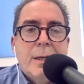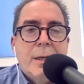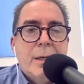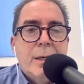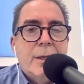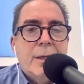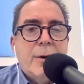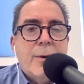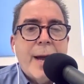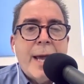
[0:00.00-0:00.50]

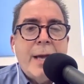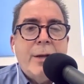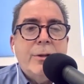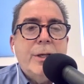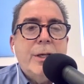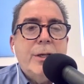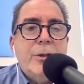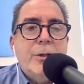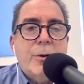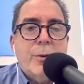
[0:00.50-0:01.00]
you know,
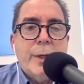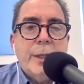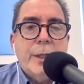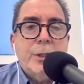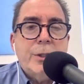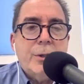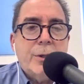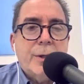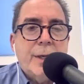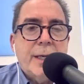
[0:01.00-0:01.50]
alien
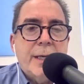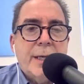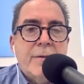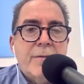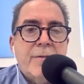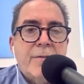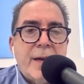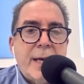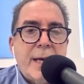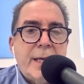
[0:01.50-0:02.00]
creature had
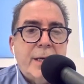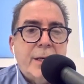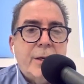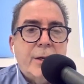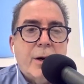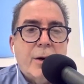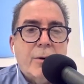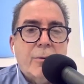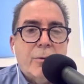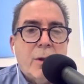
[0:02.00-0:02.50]

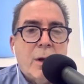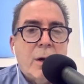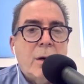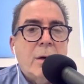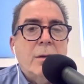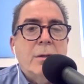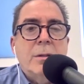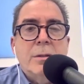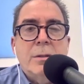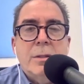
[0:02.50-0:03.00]
invaded our
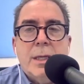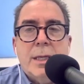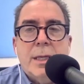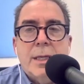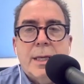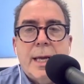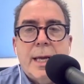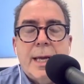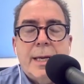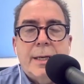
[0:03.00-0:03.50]
lungs
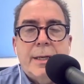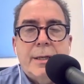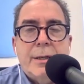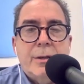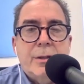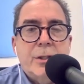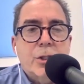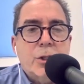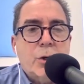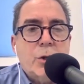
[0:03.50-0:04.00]
and
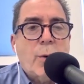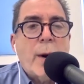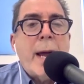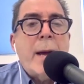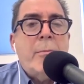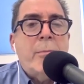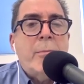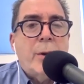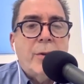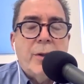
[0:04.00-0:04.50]

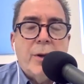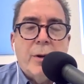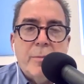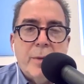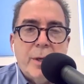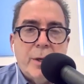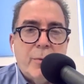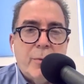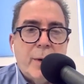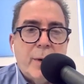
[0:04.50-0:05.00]
scrambled them
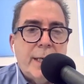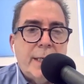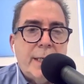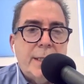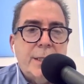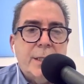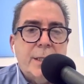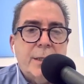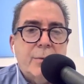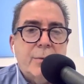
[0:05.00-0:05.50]
in
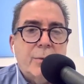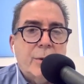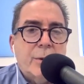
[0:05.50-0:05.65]
ways that